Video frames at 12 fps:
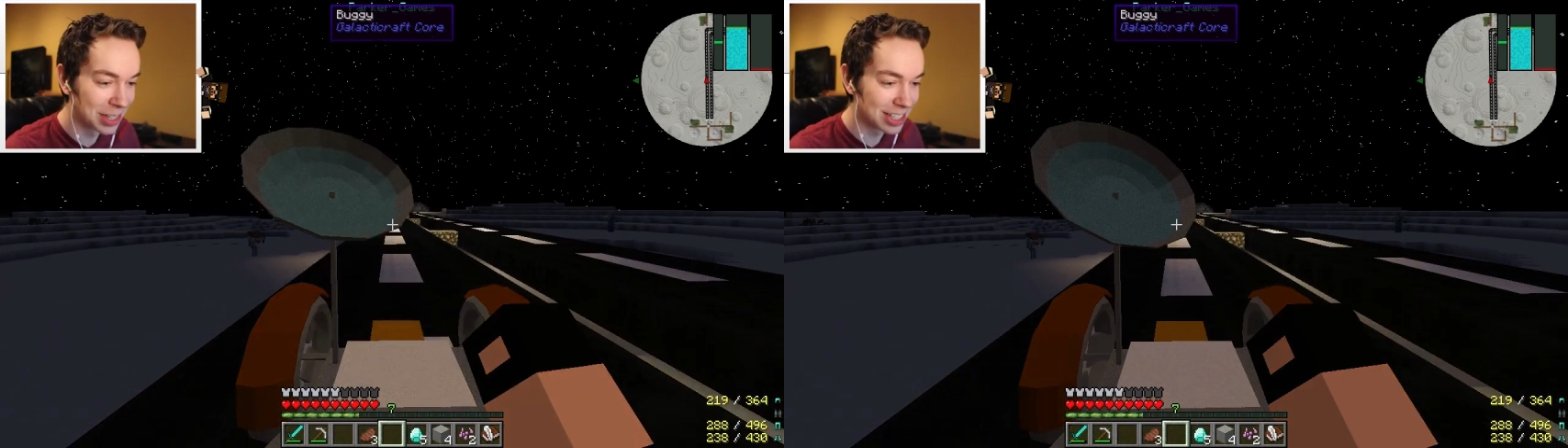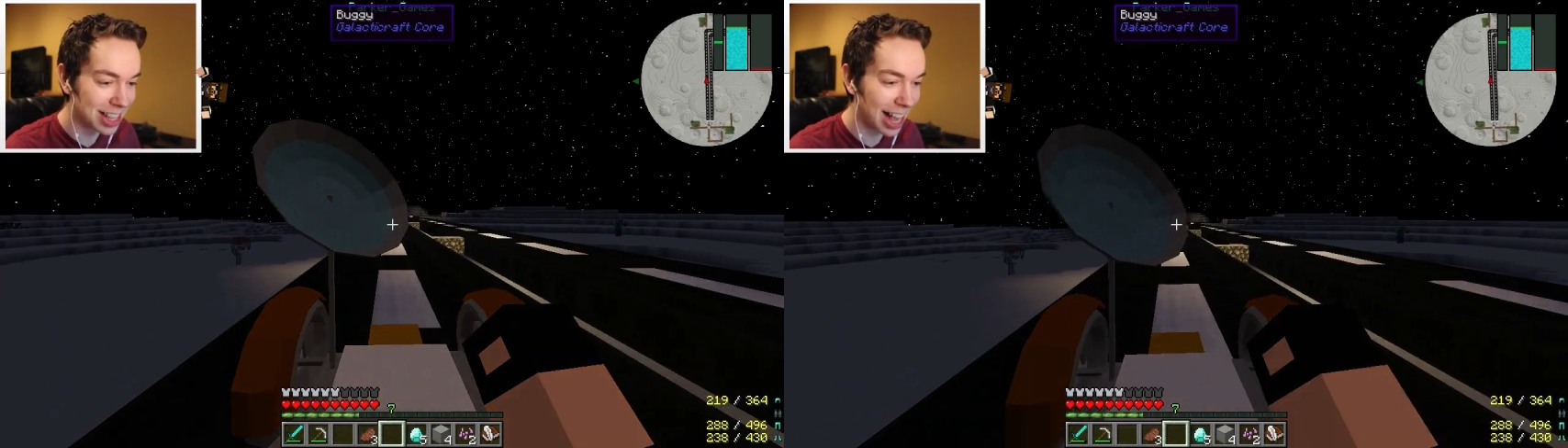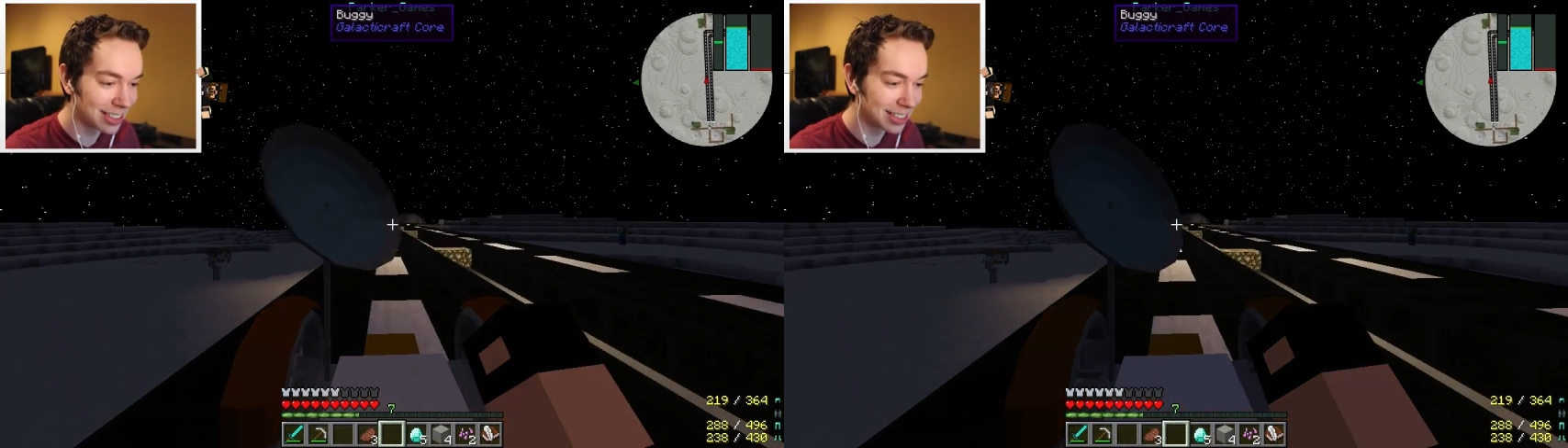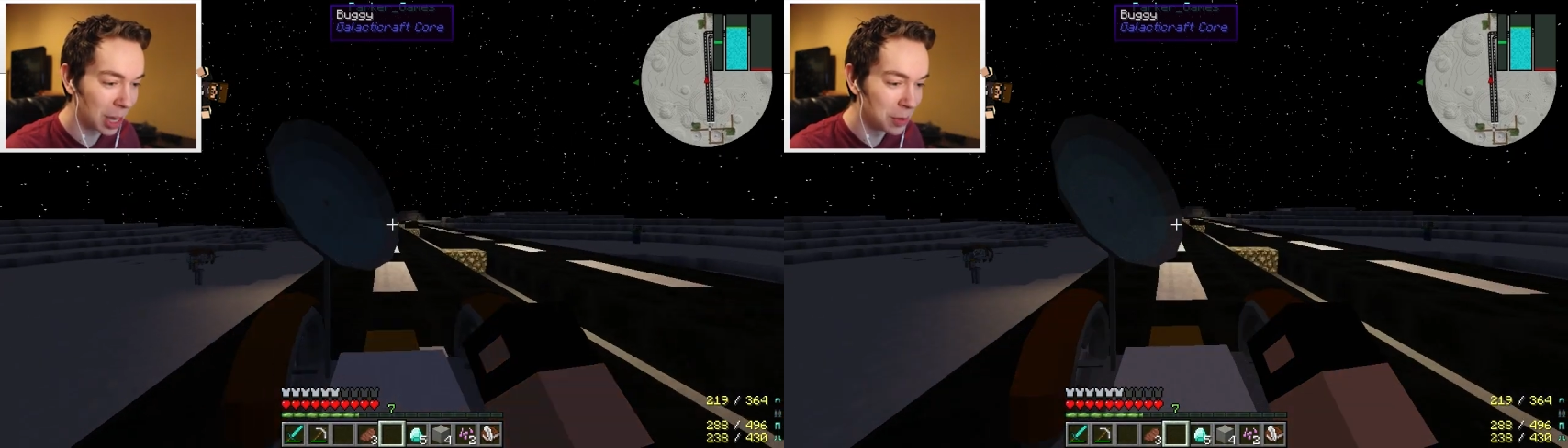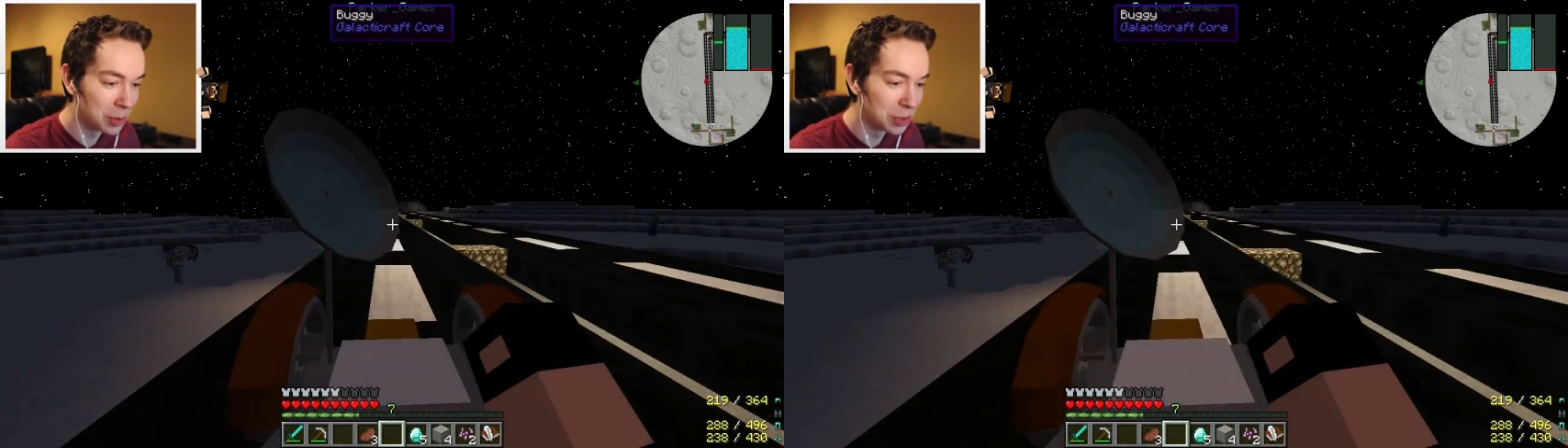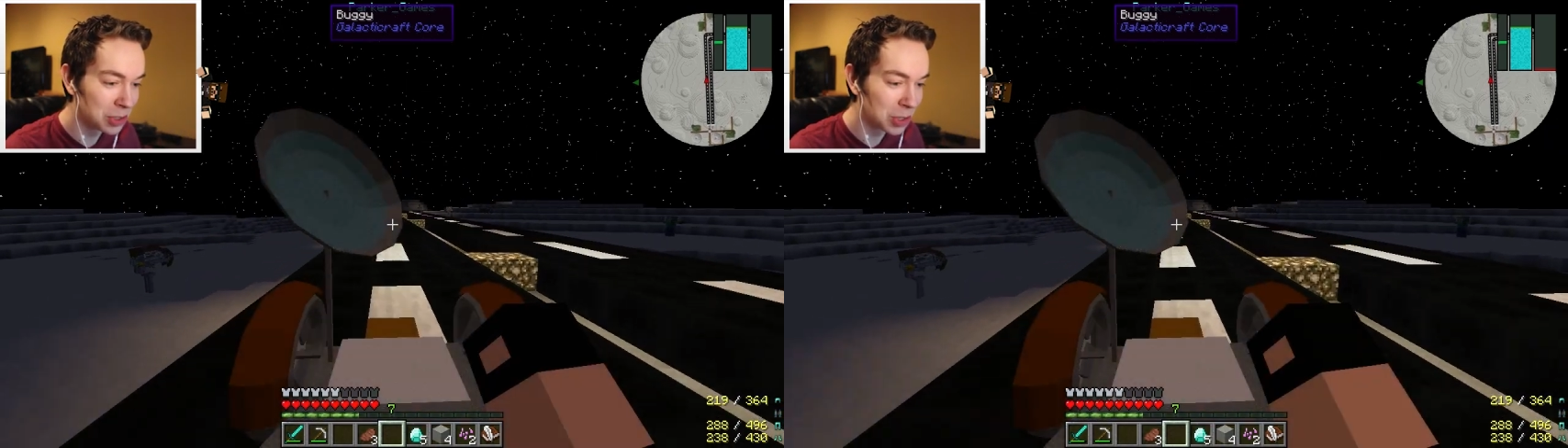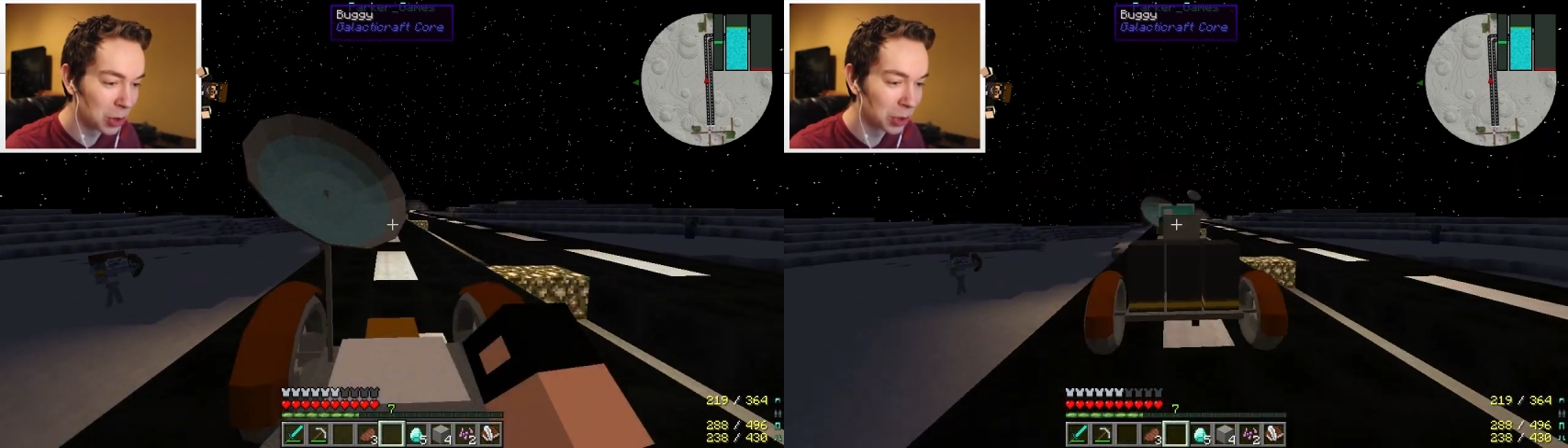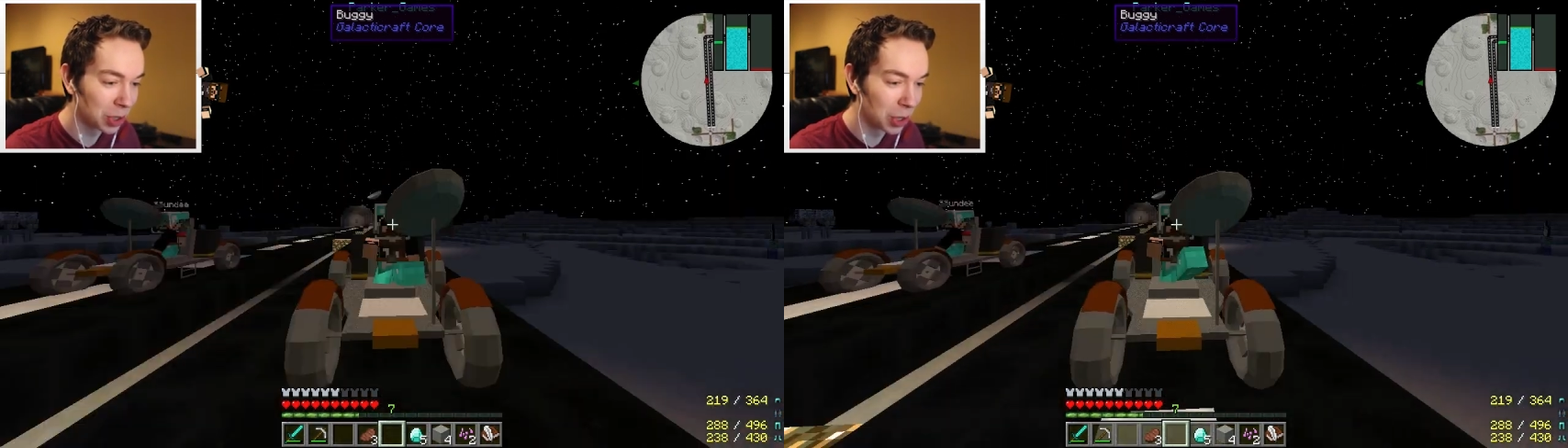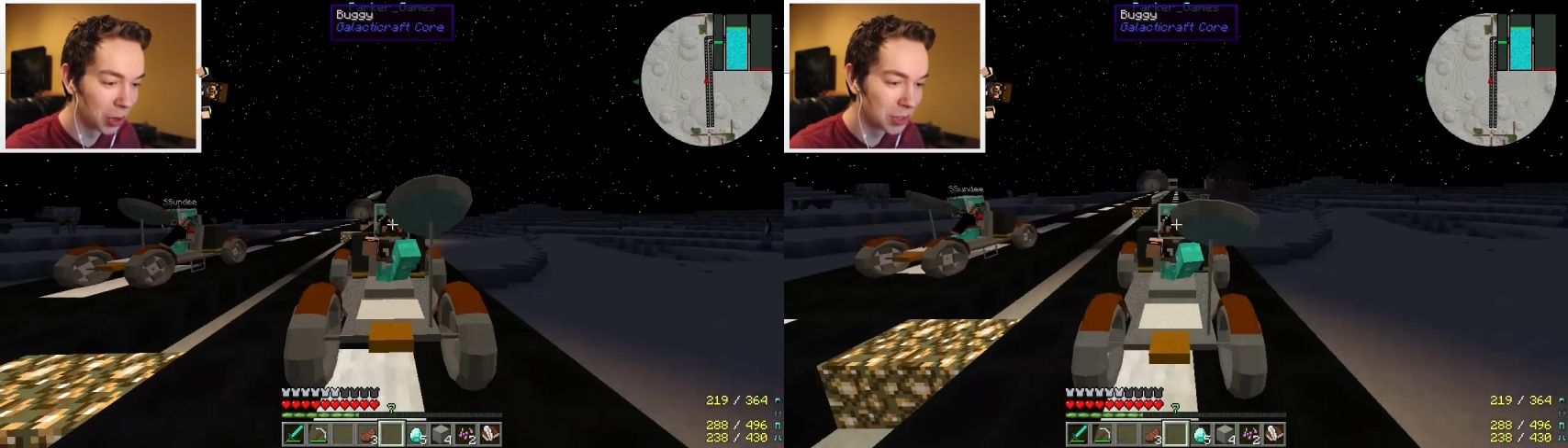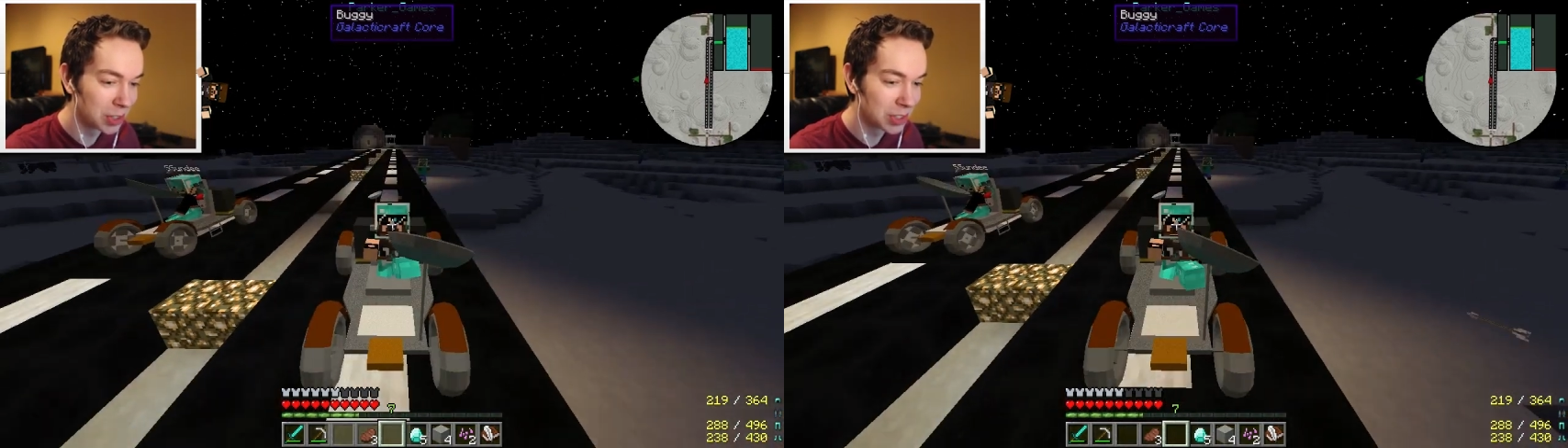because last time it was so close.